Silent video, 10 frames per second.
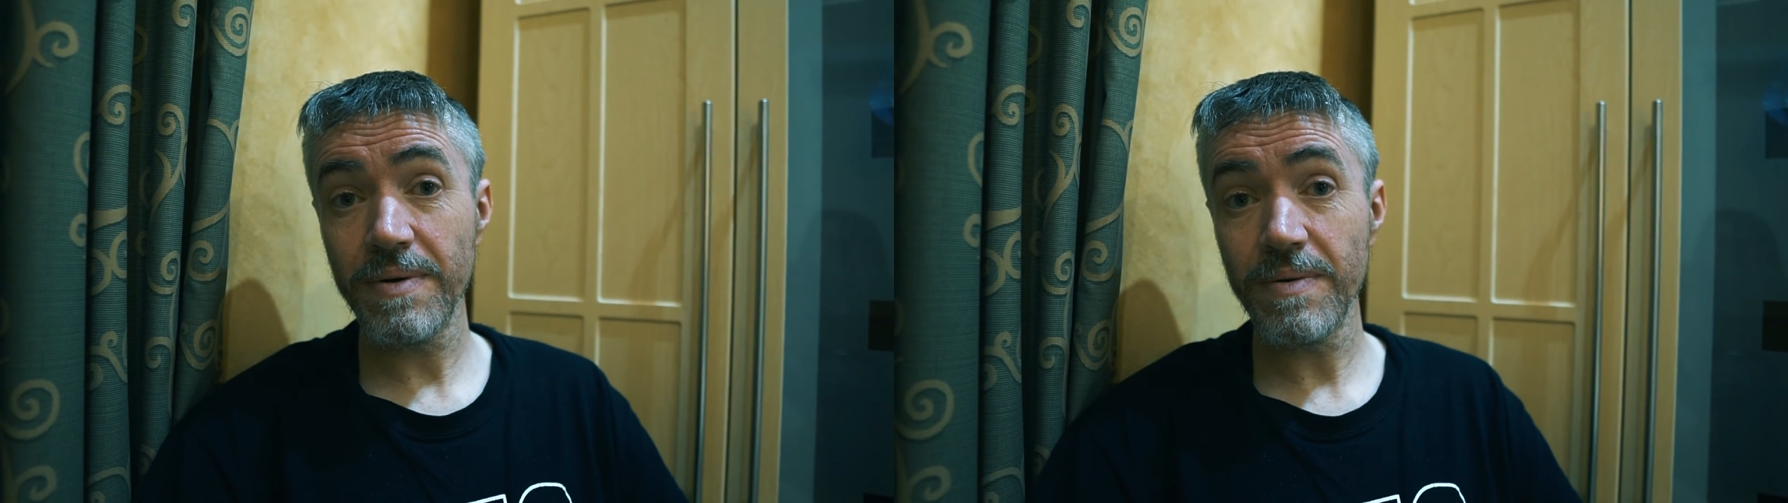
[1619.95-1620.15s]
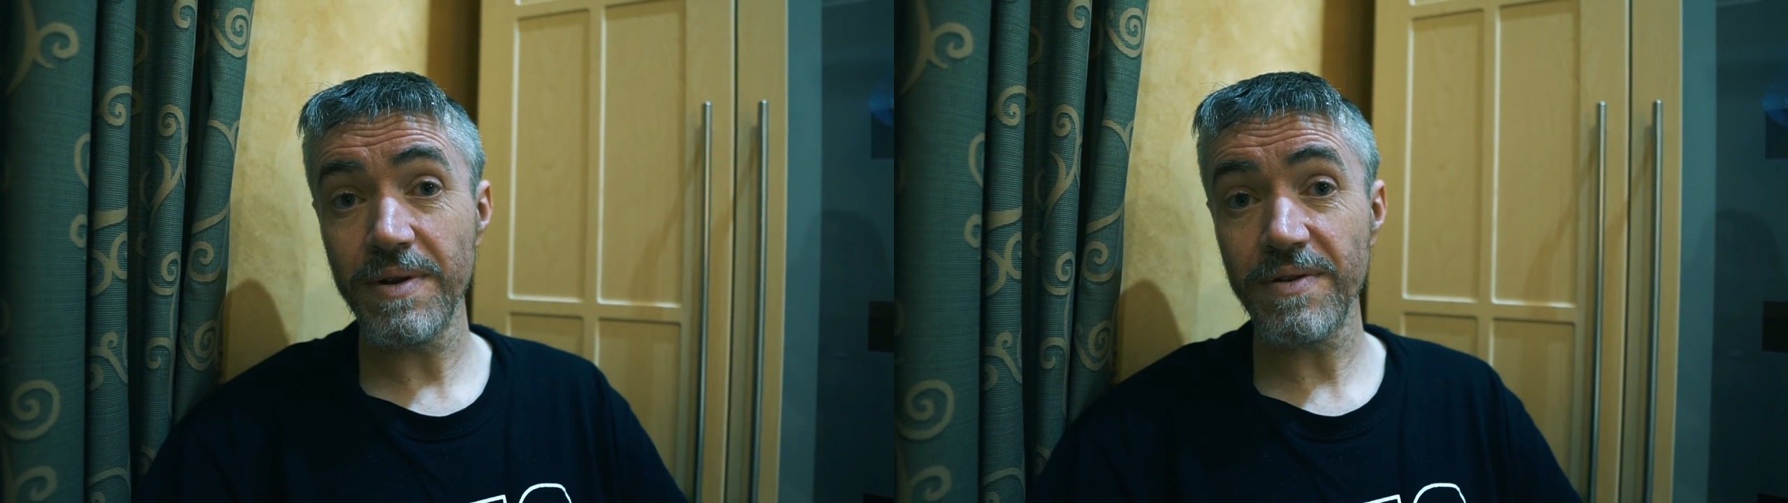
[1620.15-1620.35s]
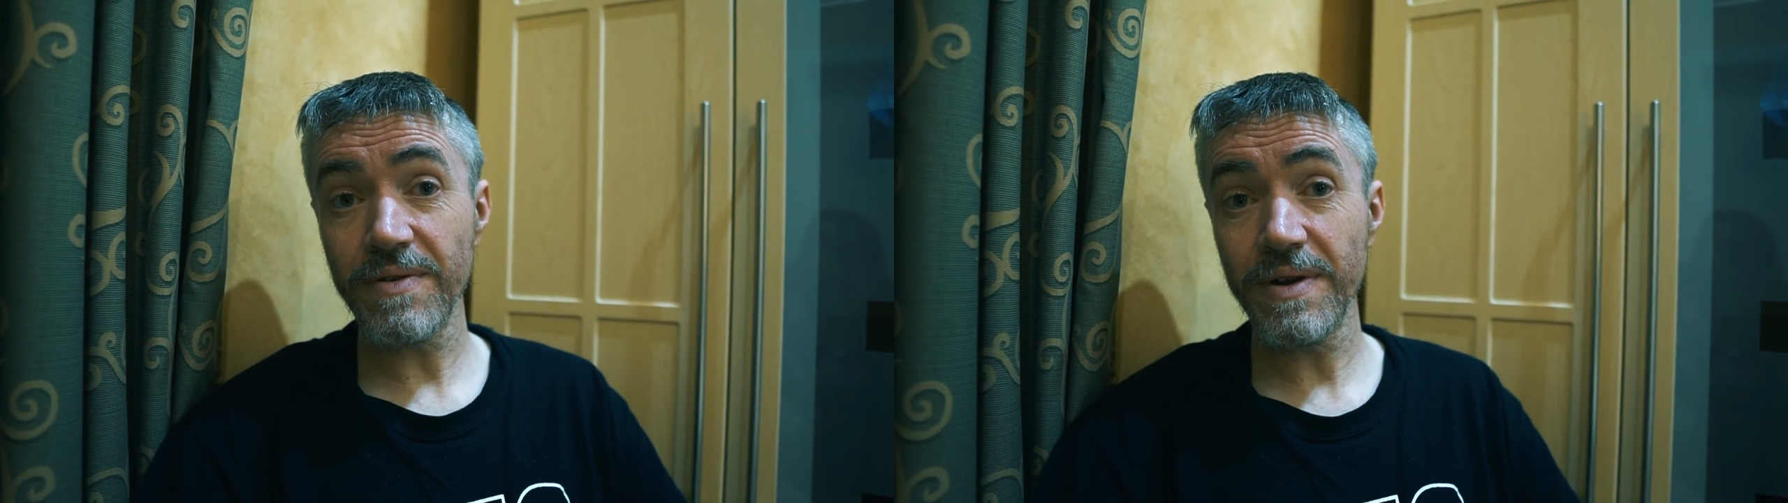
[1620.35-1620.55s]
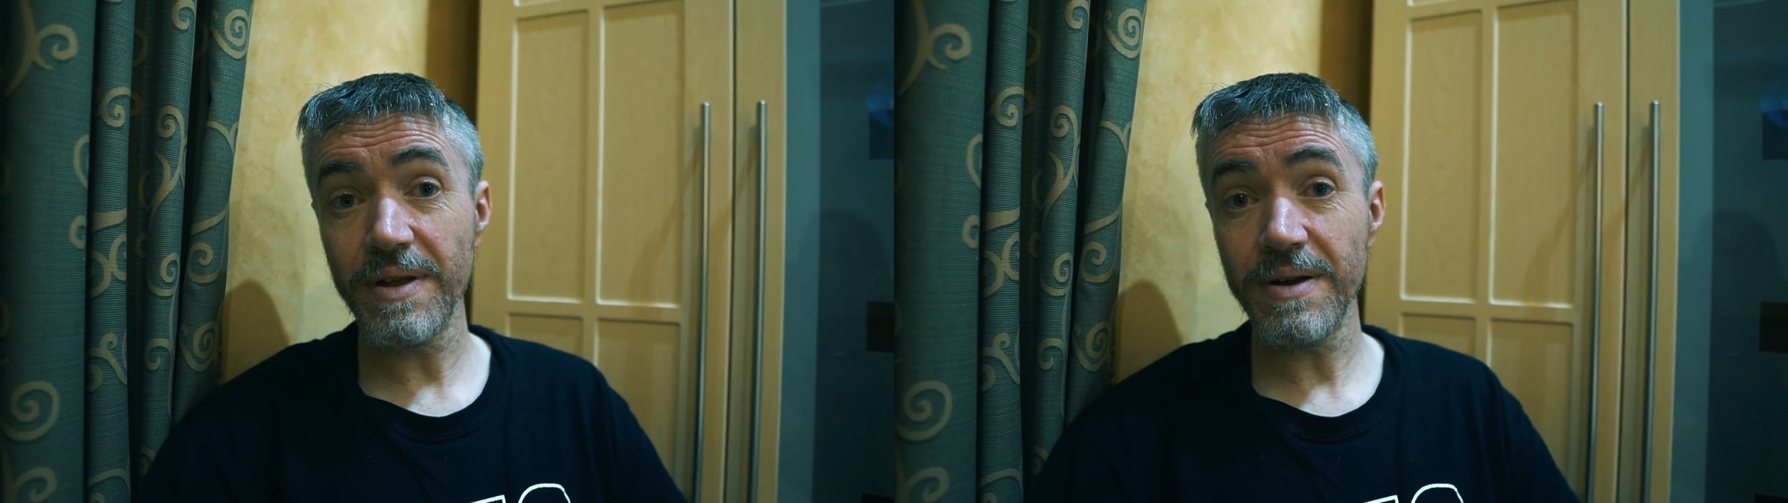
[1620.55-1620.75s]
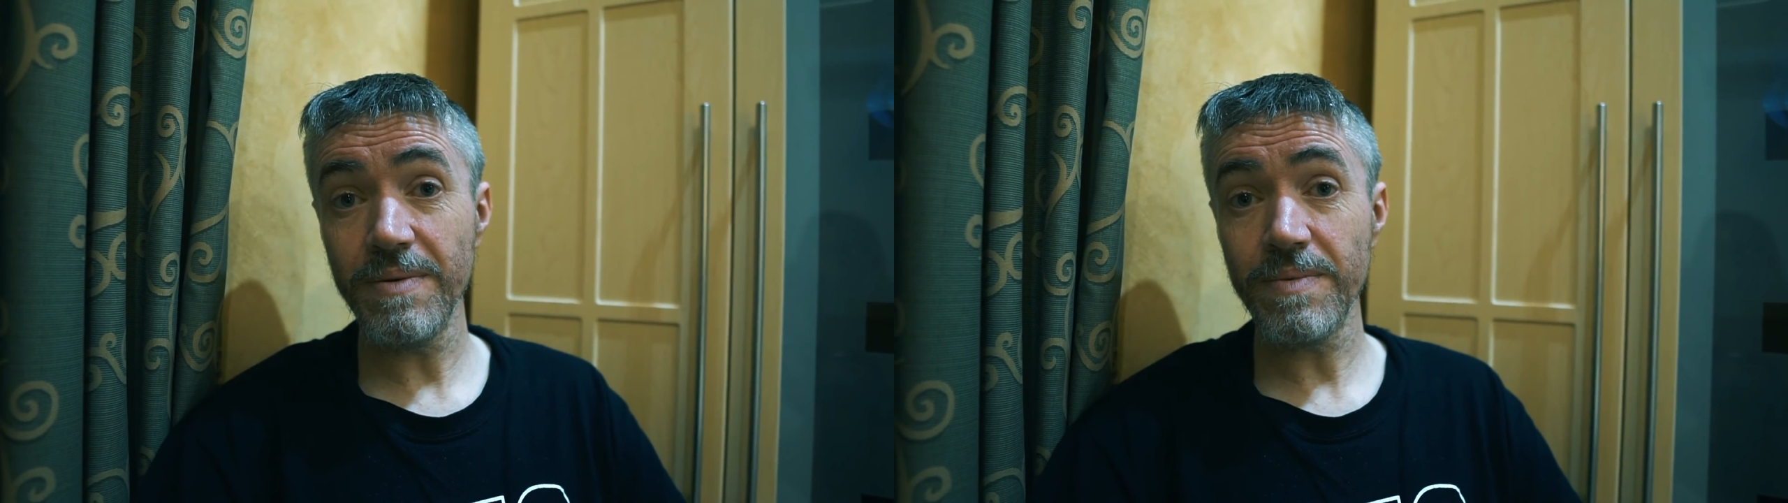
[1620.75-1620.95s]
which
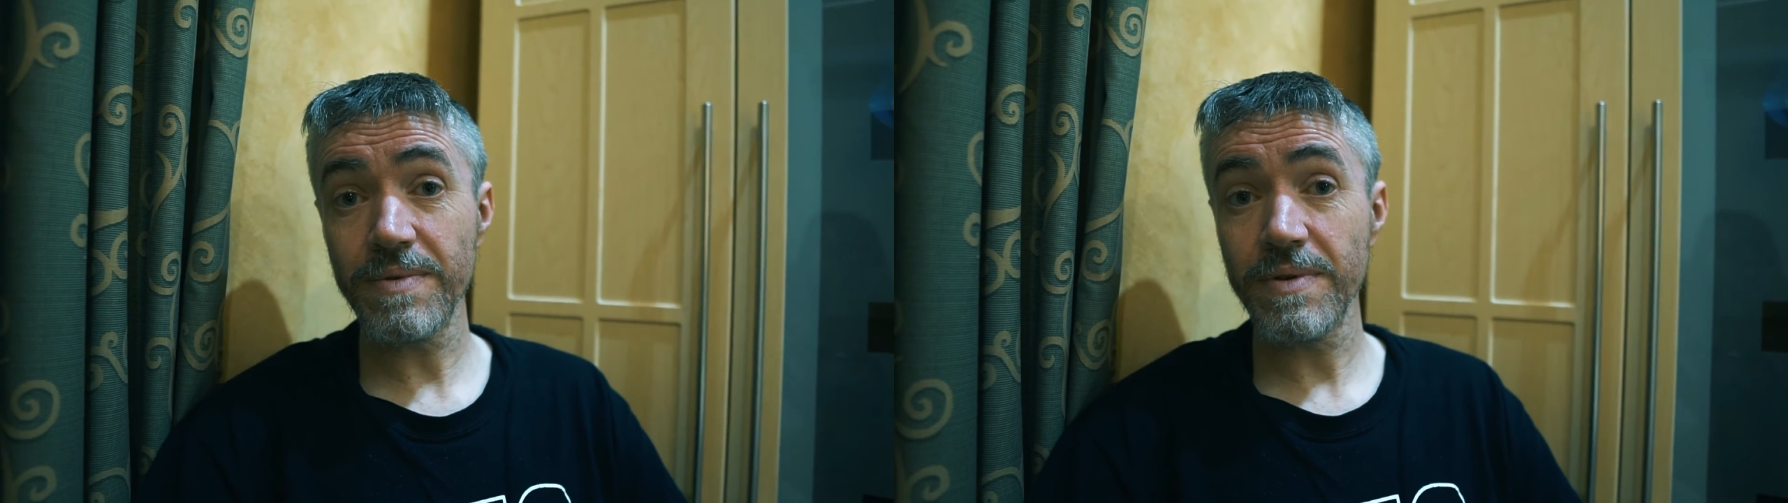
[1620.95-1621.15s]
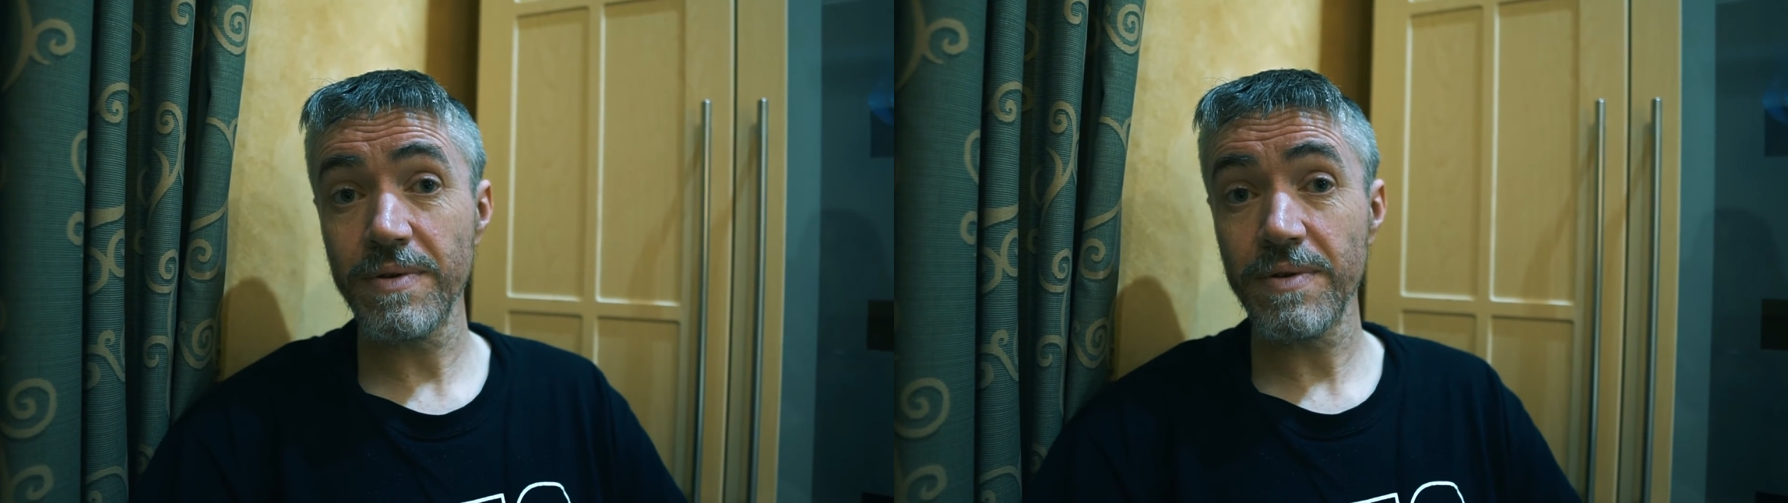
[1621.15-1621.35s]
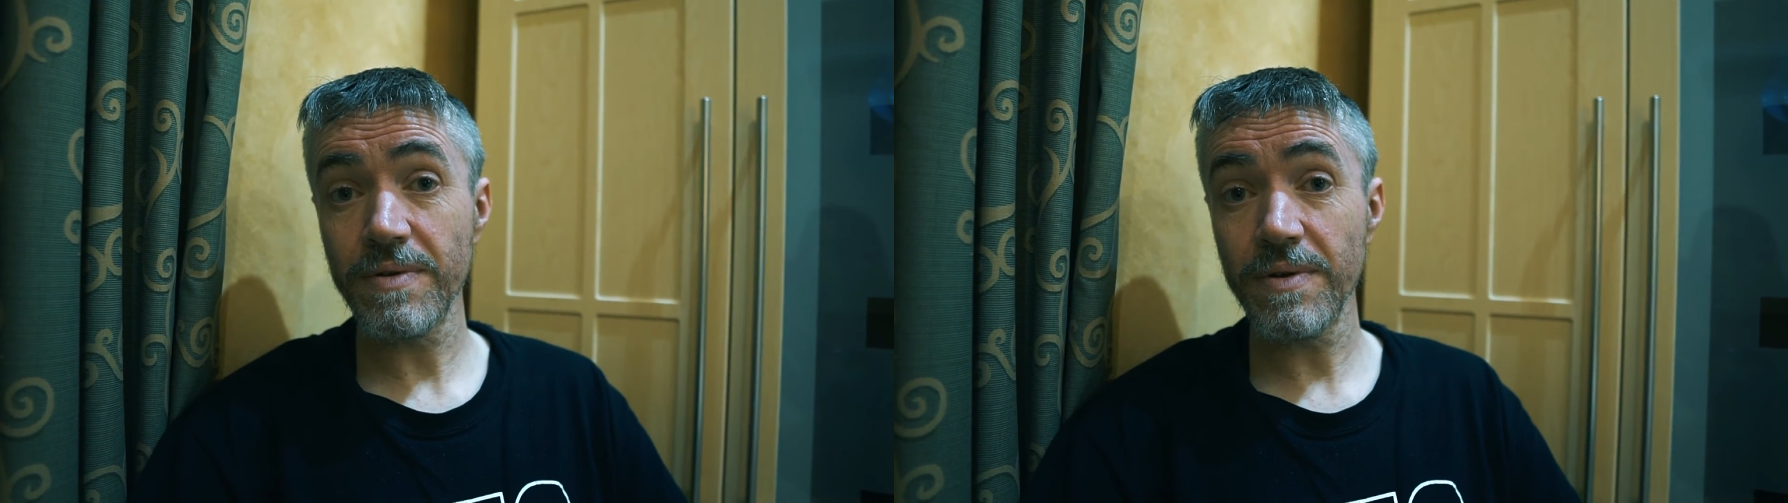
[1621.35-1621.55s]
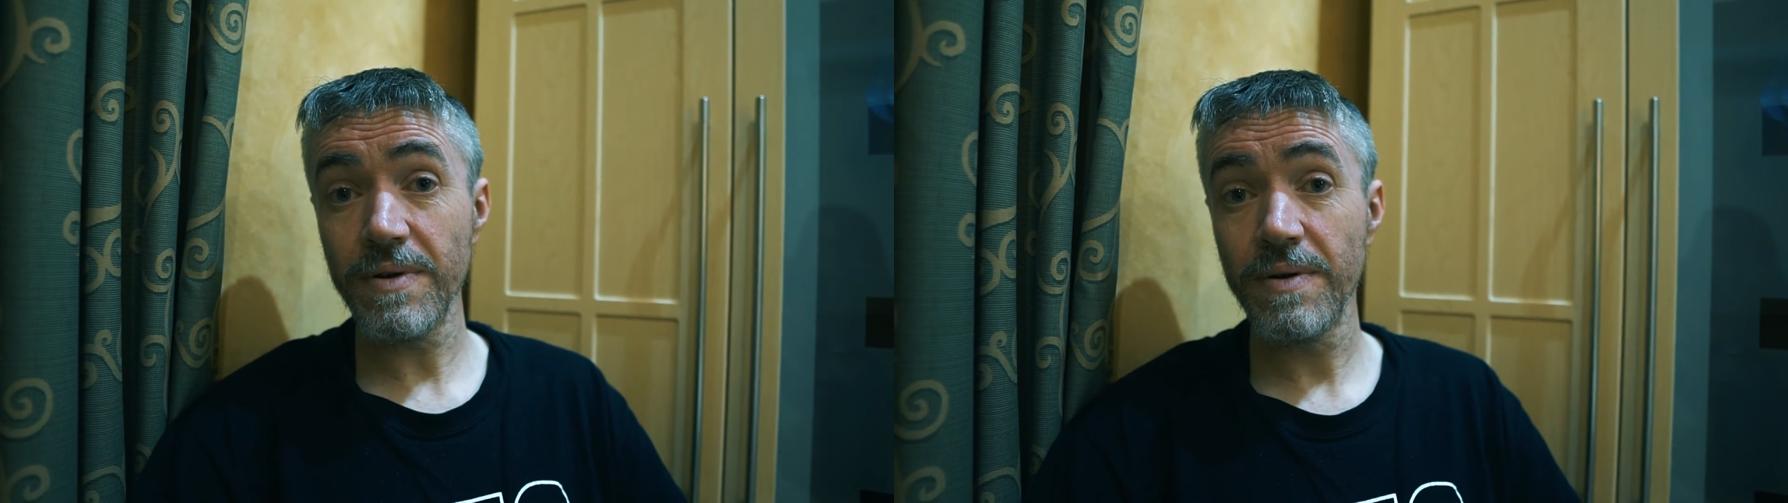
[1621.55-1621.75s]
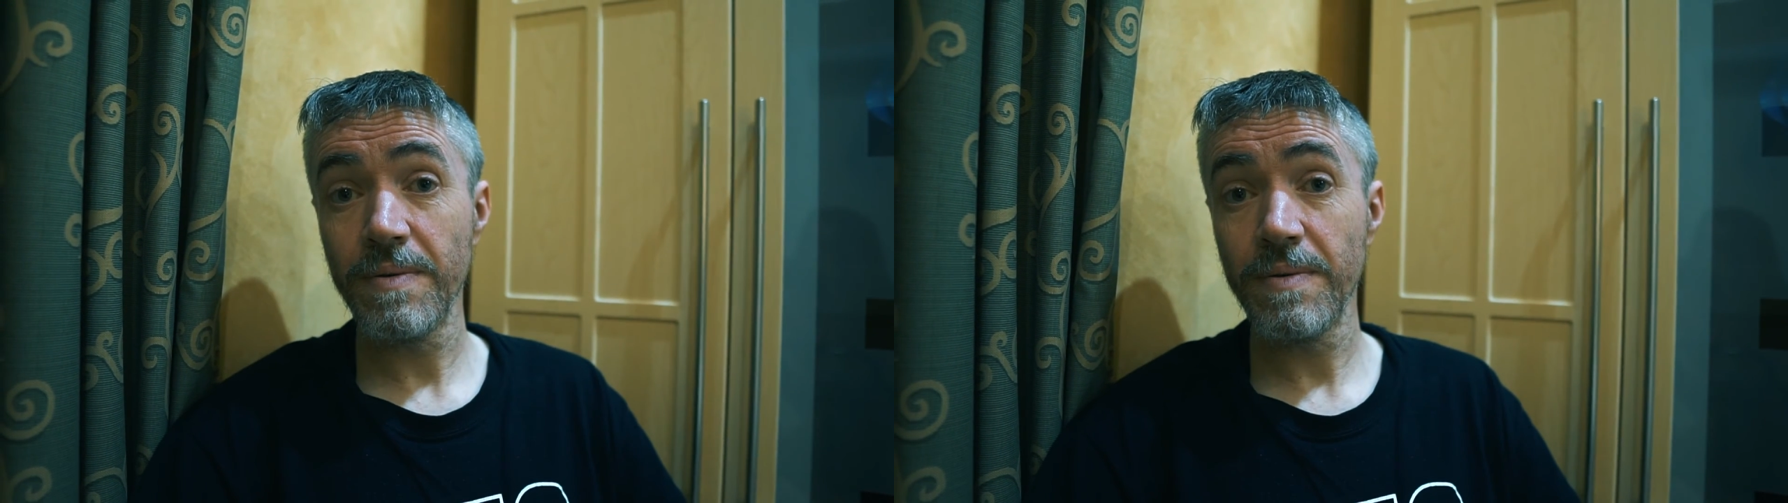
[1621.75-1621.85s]
really helped. So